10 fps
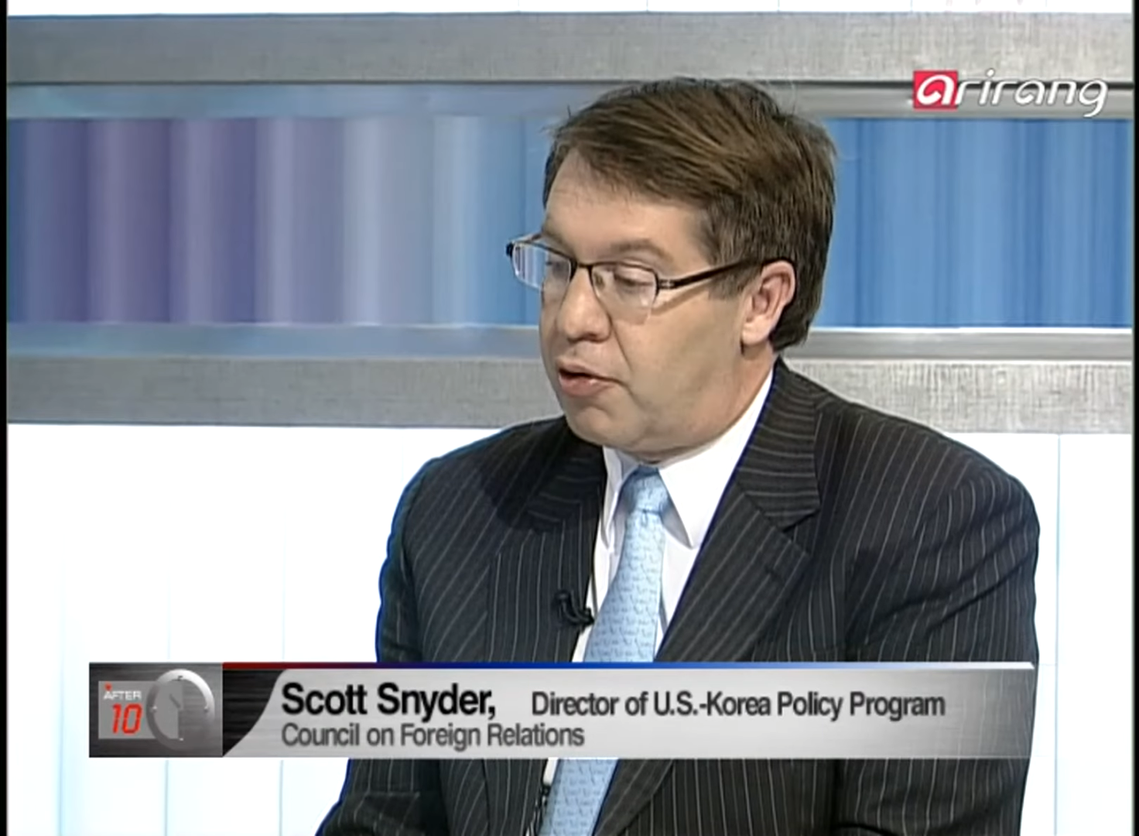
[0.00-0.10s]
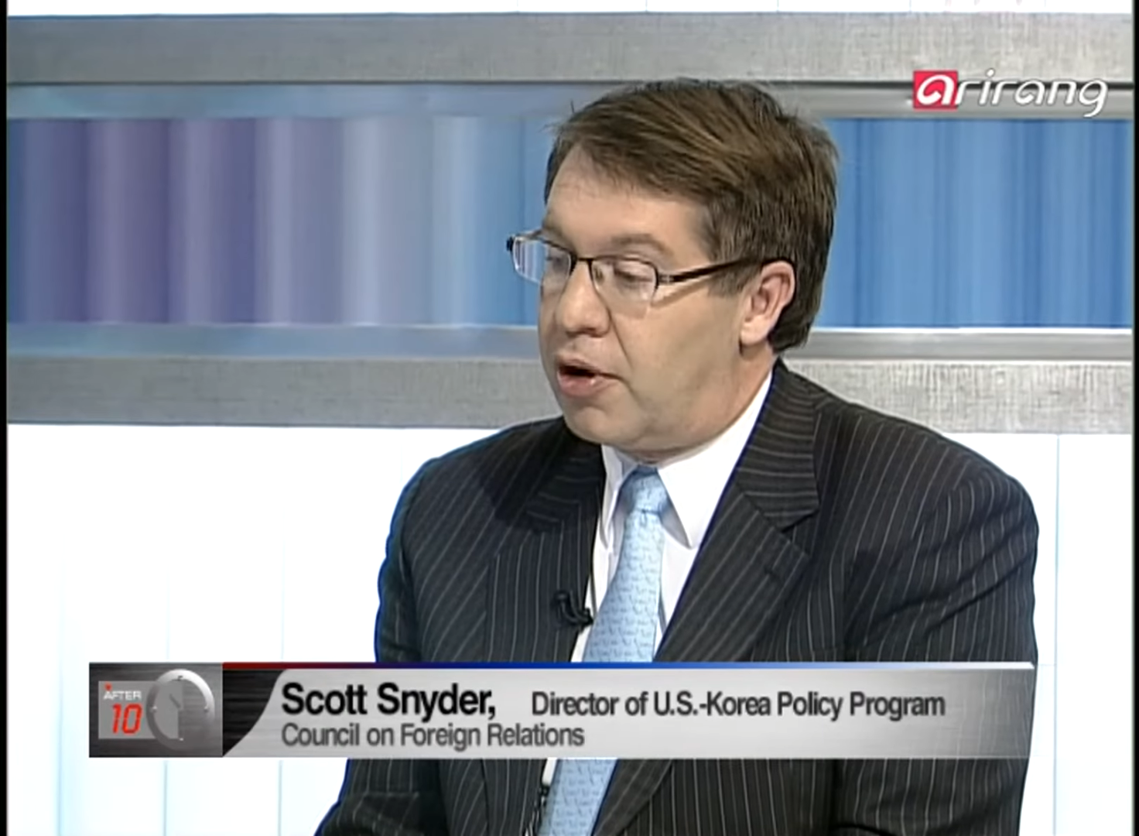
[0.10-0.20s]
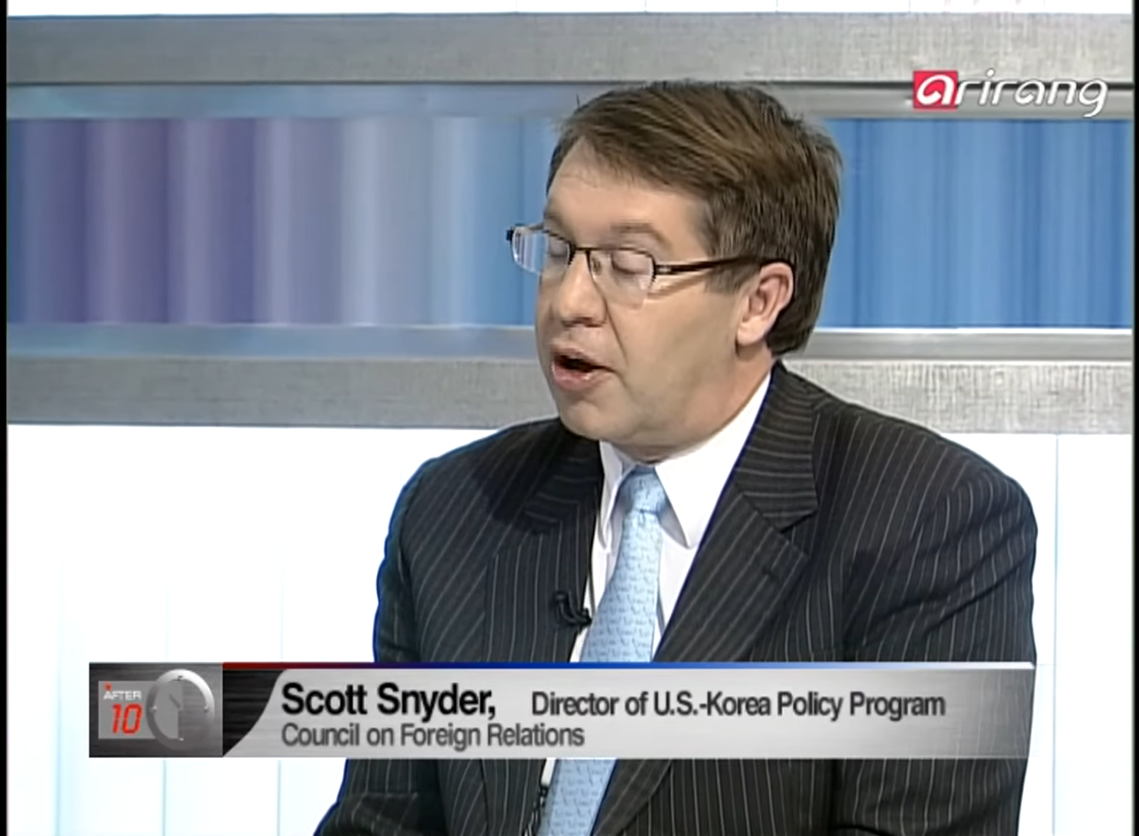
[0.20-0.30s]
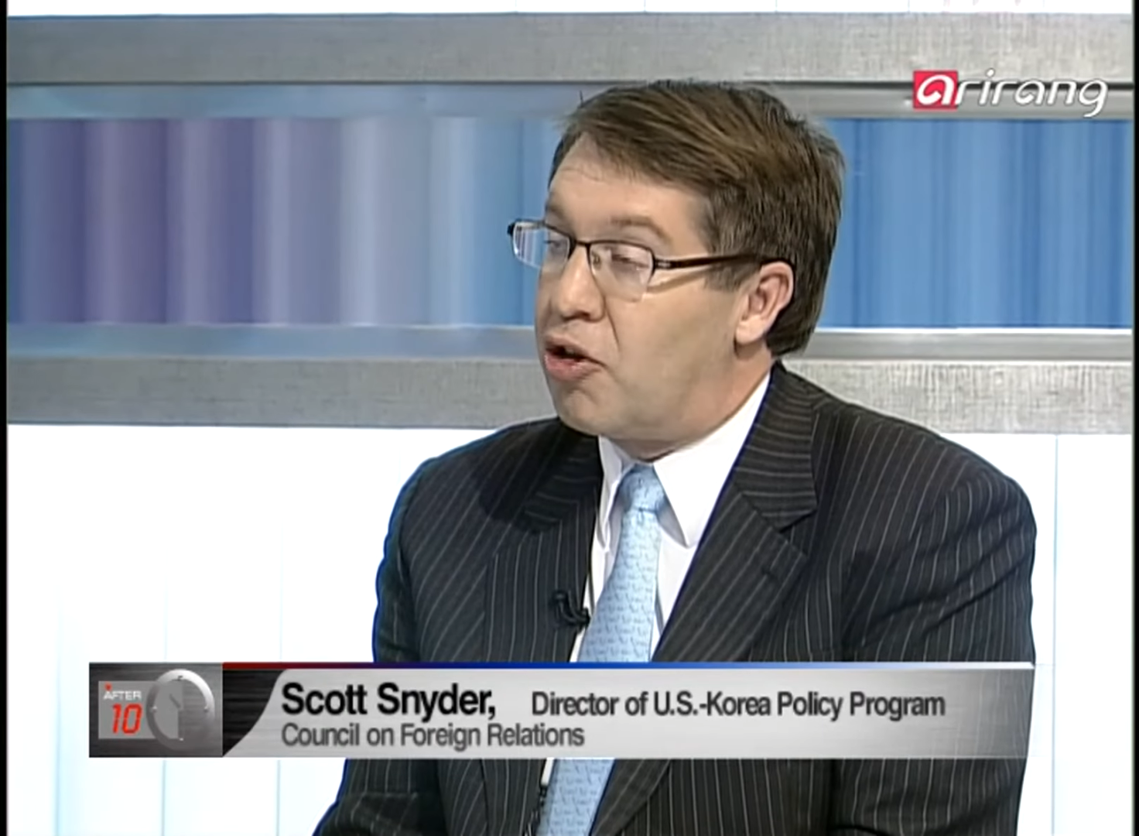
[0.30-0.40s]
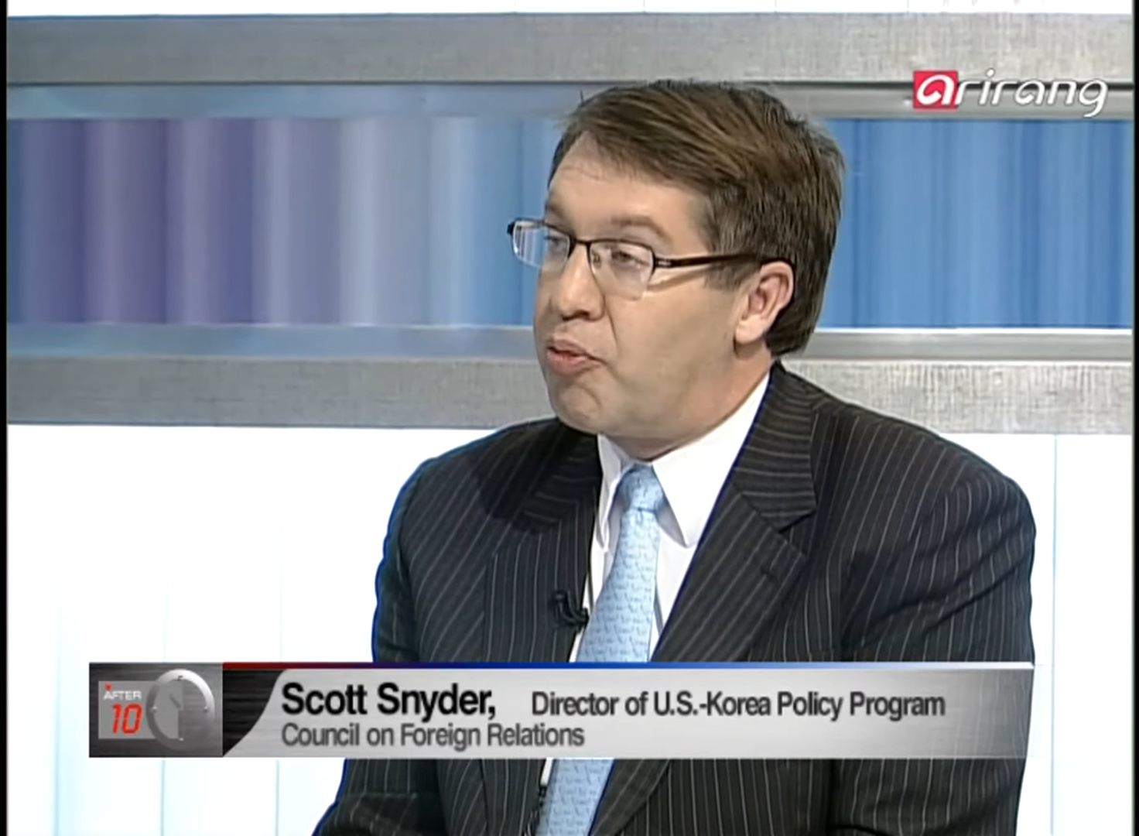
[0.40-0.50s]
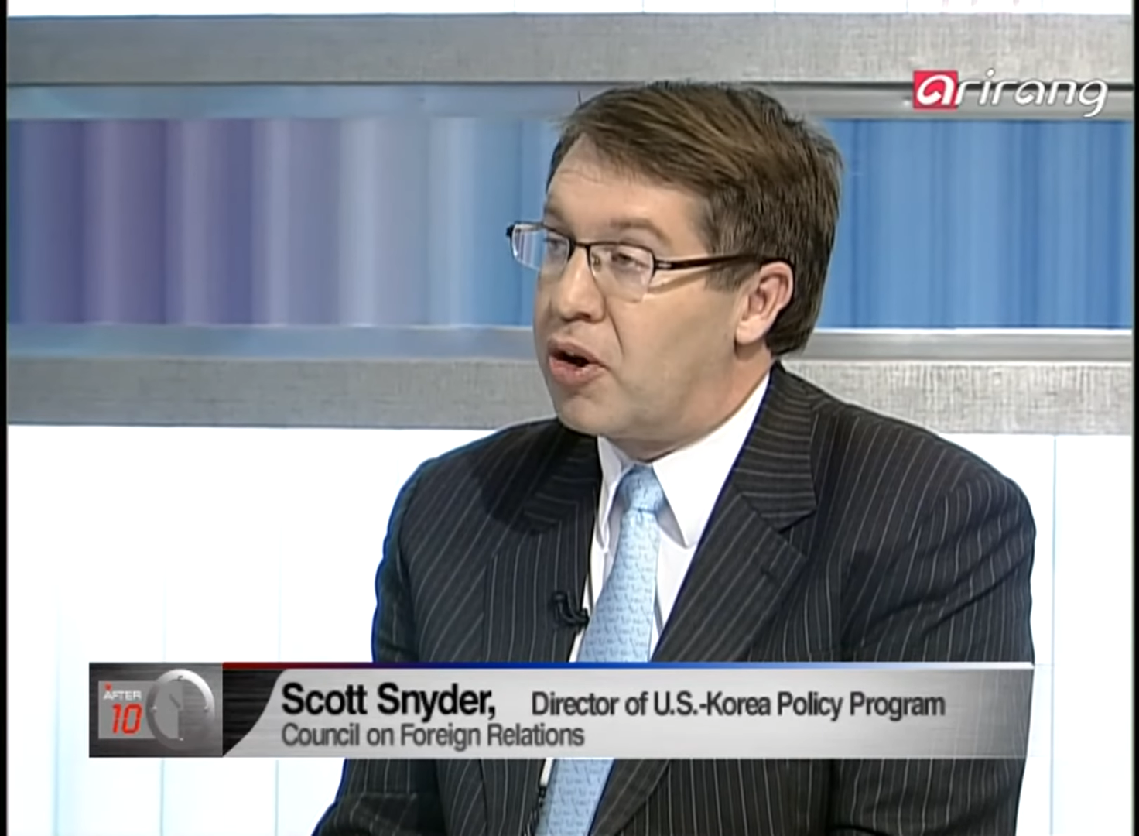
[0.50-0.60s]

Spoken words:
Korea has